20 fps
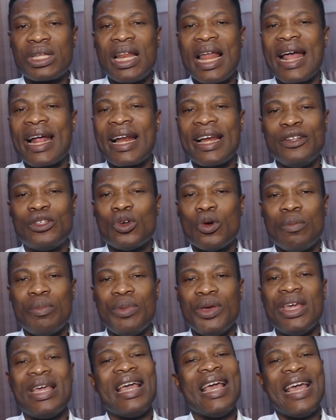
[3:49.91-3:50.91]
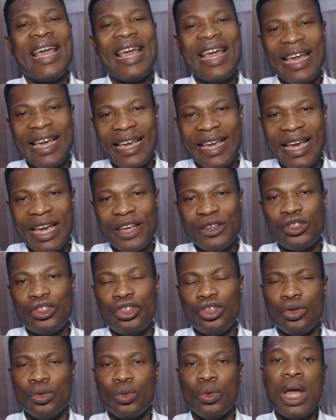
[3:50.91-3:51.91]
likely to be against
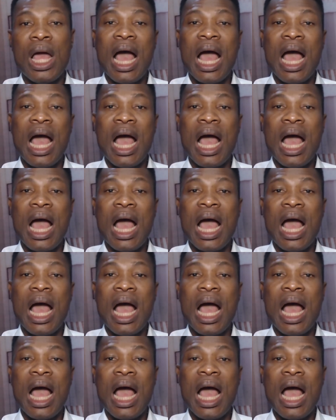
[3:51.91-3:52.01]
you.